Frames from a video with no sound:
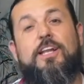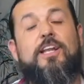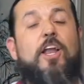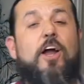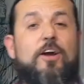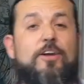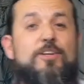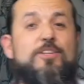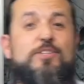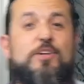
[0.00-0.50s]
to
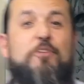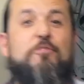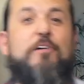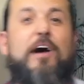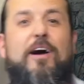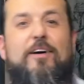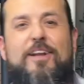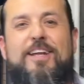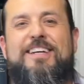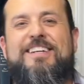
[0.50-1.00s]
lock yourself
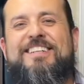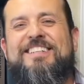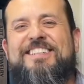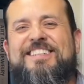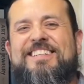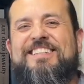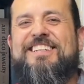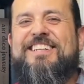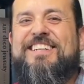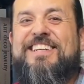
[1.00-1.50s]
out.
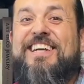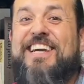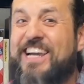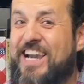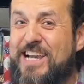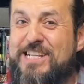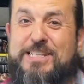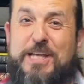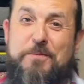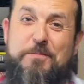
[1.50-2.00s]

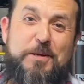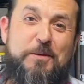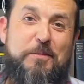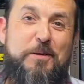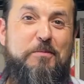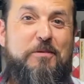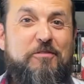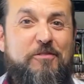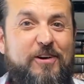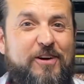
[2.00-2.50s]
It's happened to
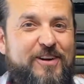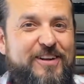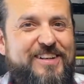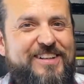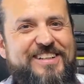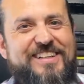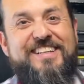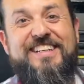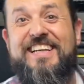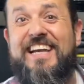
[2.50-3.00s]
me before,
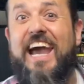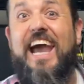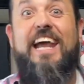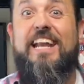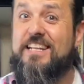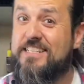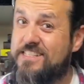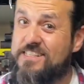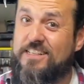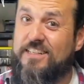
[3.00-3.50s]

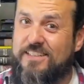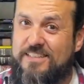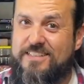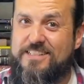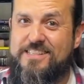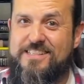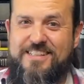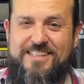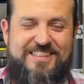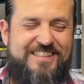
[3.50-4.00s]
and it
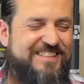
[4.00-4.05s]
sucks.